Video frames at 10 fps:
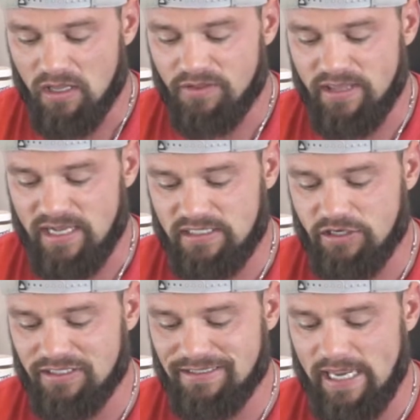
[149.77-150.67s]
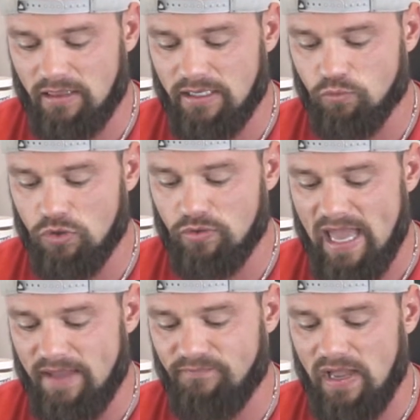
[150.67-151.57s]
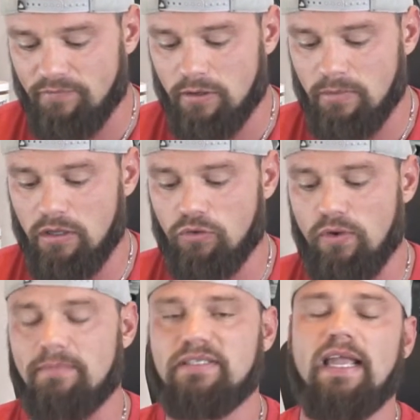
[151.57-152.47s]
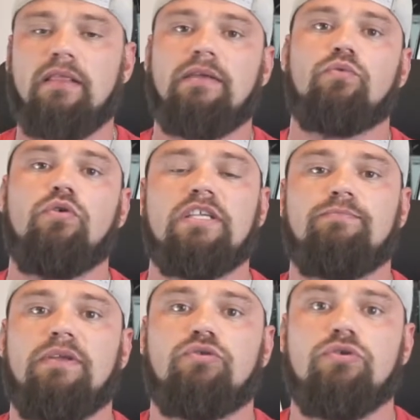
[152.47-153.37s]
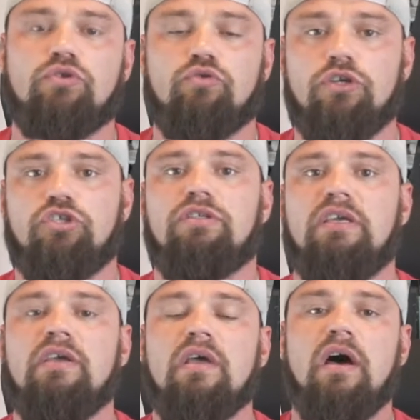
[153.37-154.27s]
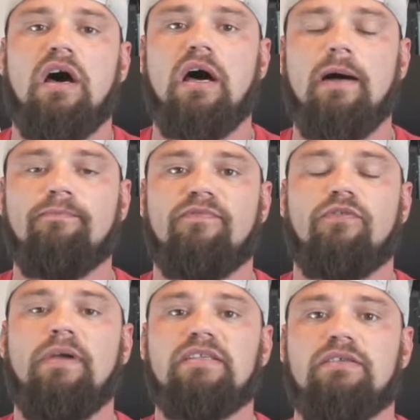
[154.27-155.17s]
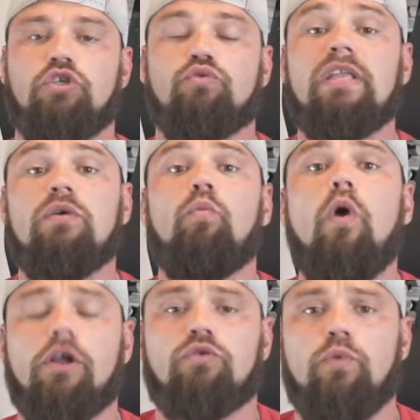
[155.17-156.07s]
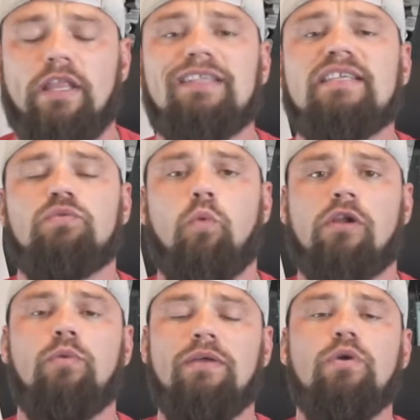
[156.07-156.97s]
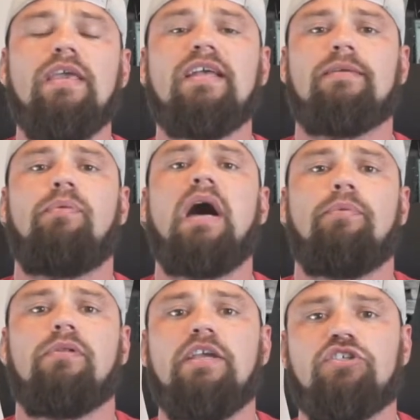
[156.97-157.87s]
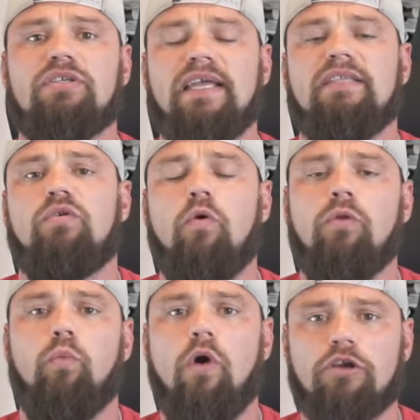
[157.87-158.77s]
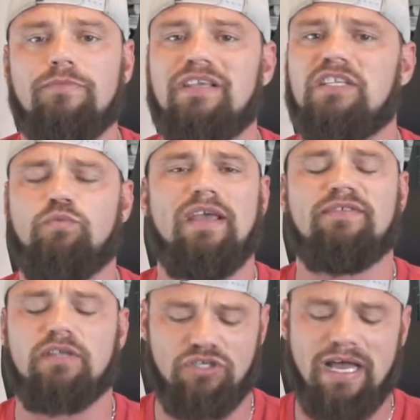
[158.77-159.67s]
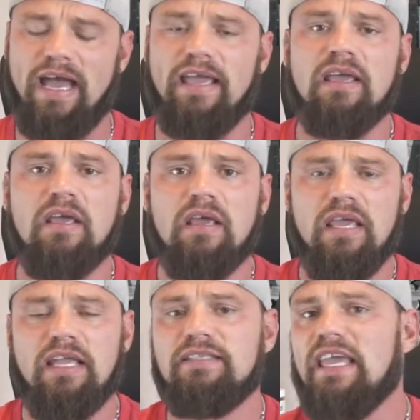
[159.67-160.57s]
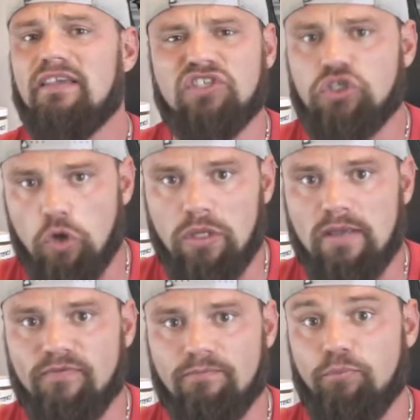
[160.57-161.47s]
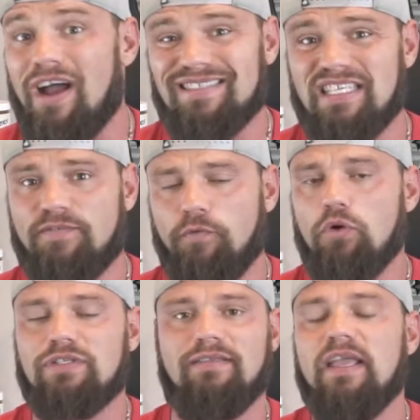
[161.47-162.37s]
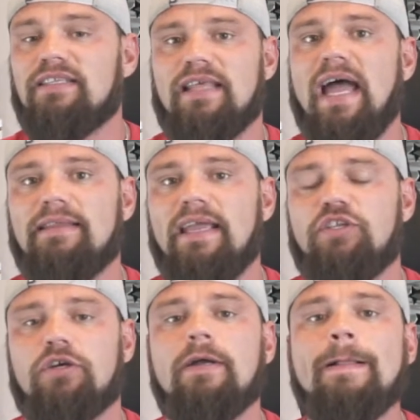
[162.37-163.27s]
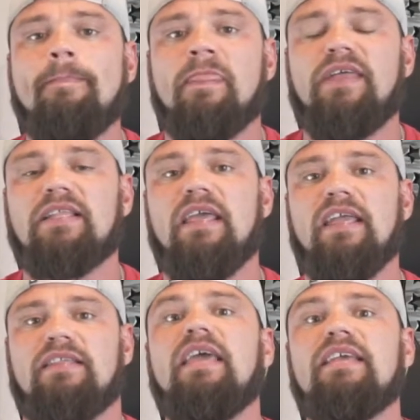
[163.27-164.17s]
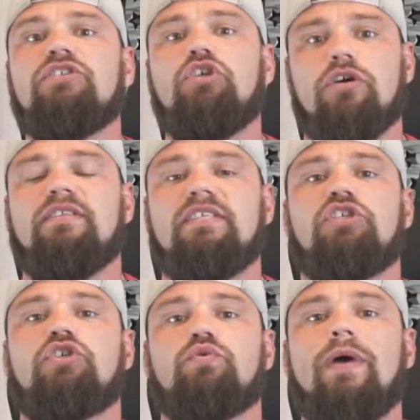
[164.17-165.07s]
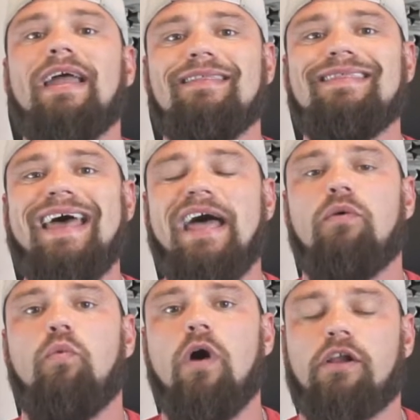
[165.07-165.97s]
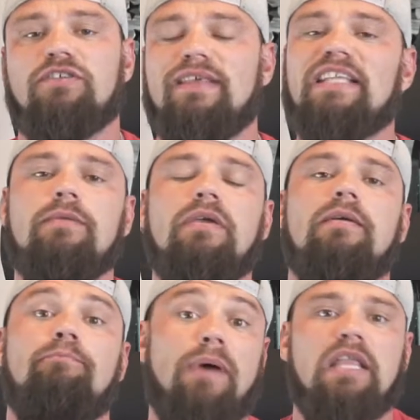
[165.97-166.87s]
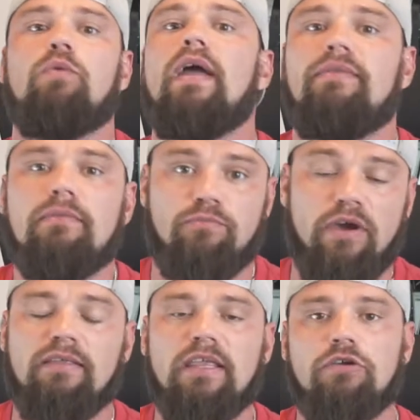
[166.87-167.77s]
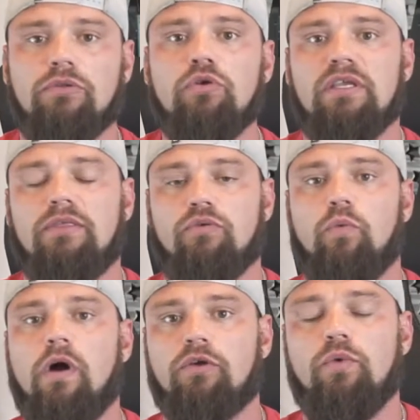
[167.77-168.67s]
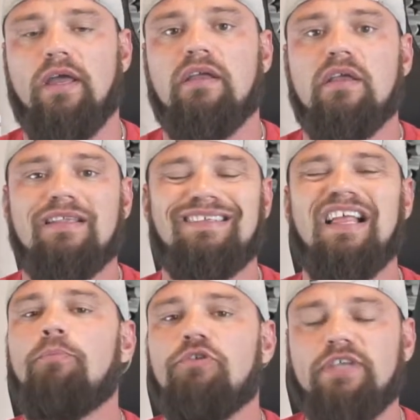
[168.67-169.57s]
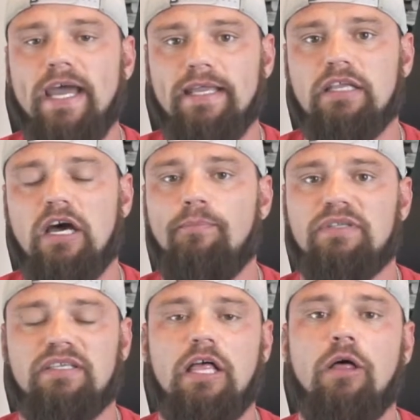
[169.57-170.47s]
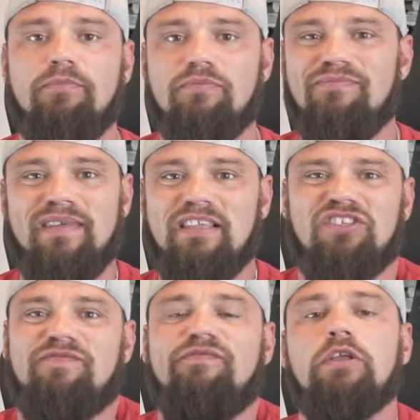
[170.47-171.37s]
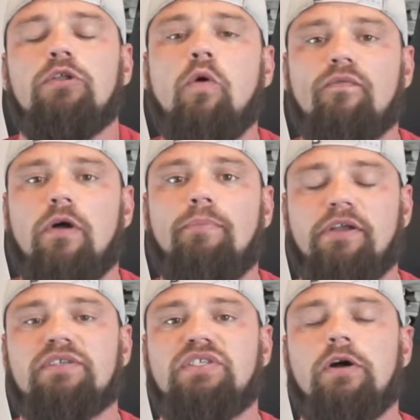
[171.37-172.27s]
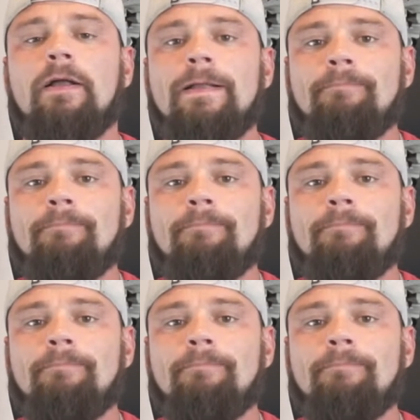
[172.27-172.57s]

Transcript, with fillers: The next here is dandelion root at five hundred milligrams. Dandelion root has been used traditionally um, for basically shredding water weight, excess water weight. We as a population tend to hold water because we have such a high intake of sodium from processed foods and things of that nature, that it is good to shred that water. So that's gonna be body weight, right, that you're losing through water weight. It's gonna help you tighten up. It's gonna help you make, just feel overall better. So,